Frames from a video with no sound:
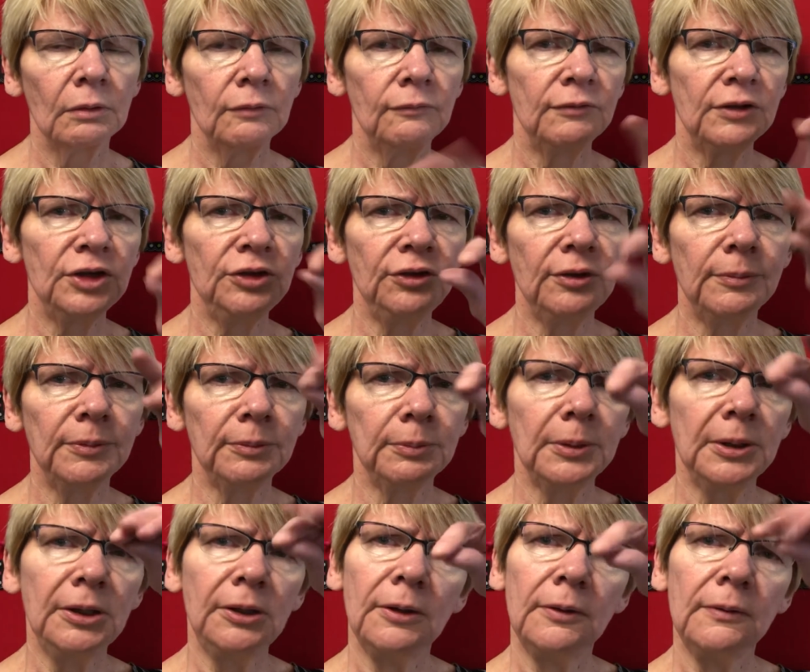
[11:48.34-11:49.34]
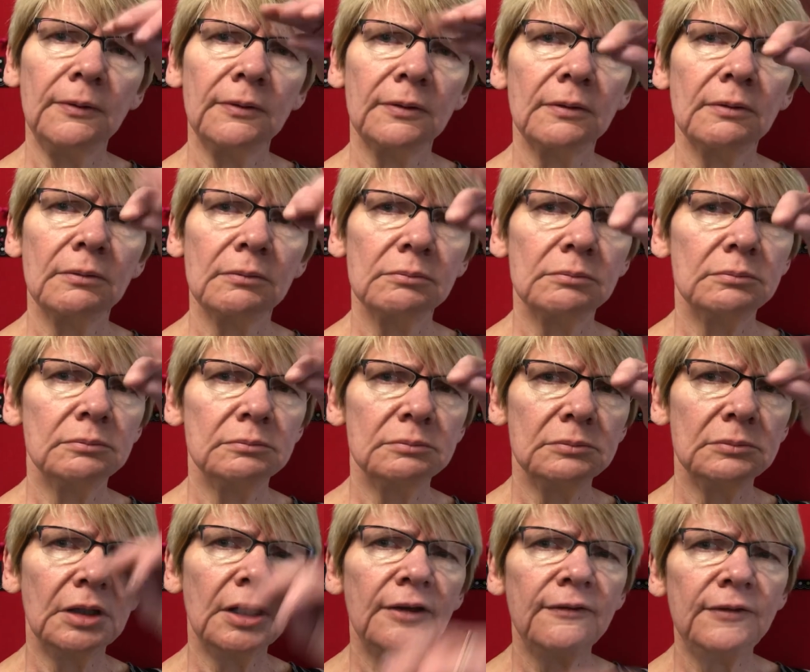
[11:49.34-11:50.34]
Friendship sprinkles.
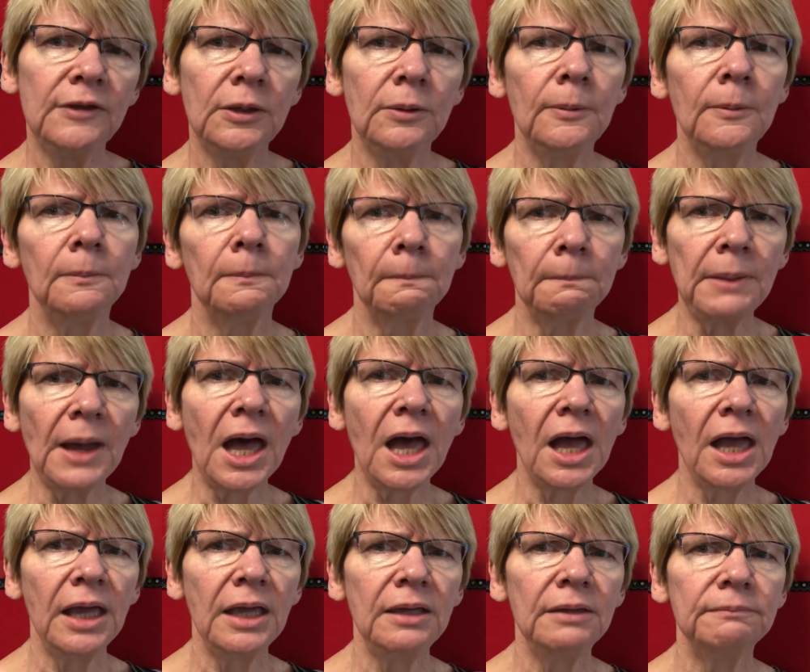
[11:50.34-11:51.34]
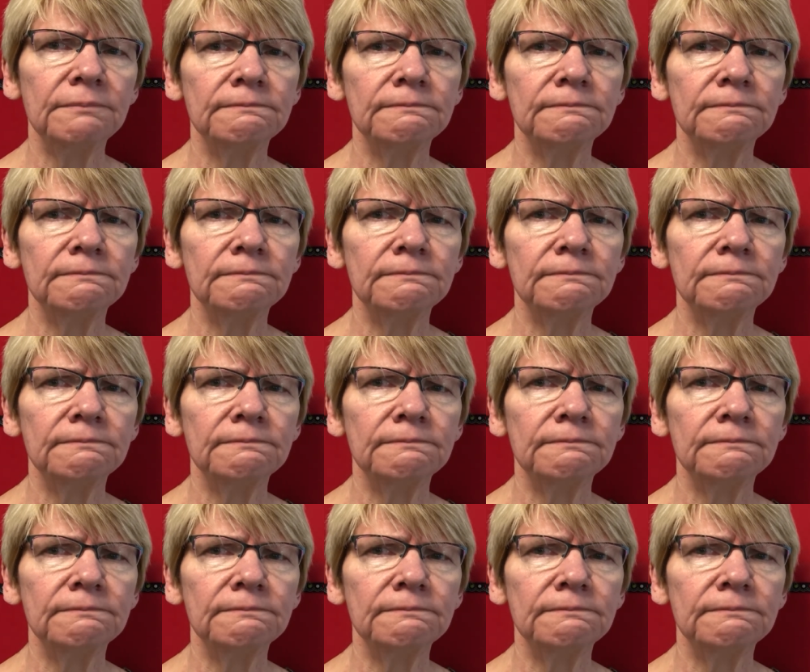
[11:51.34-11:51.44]
Love you. Bye.